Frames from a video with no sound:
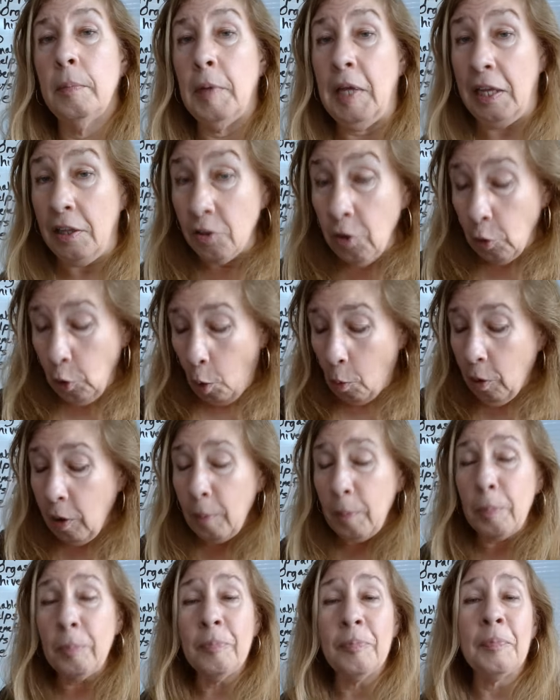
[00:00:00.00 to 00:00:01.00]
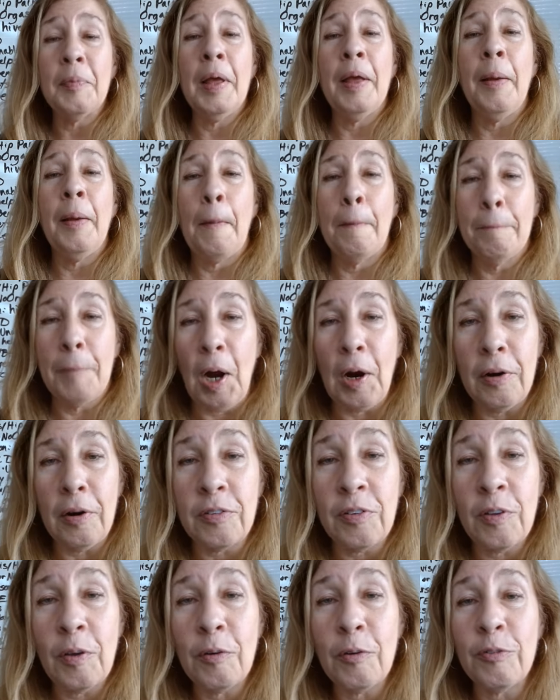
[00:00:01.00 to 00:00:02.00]
in the lower
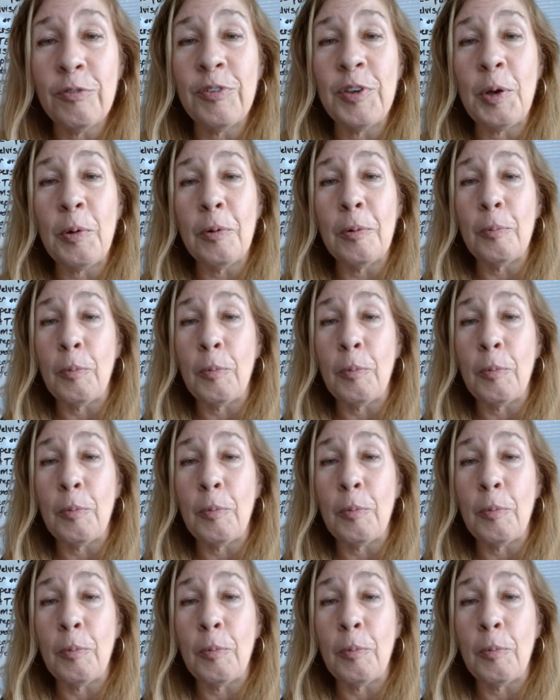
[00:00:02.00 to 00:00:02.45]
parts of your